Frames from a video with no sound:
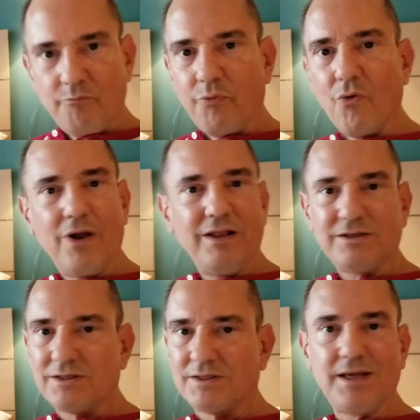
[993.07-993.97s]

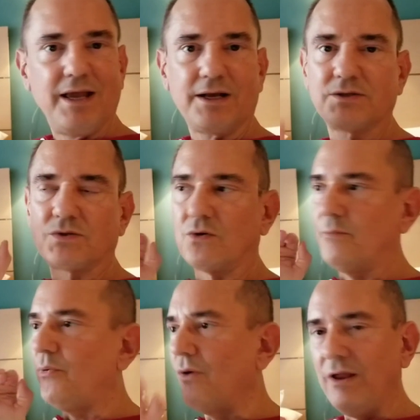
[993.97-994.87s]
0.6 or
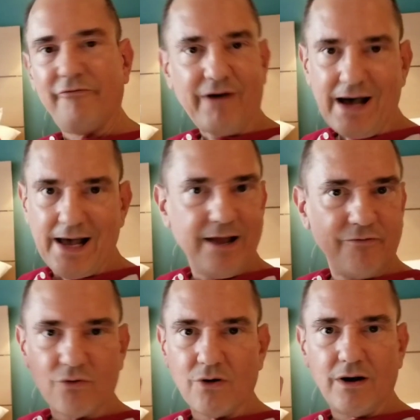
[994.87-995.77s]
0.5
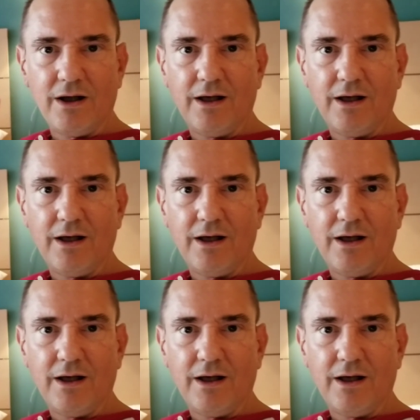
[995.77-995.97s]
or, uh,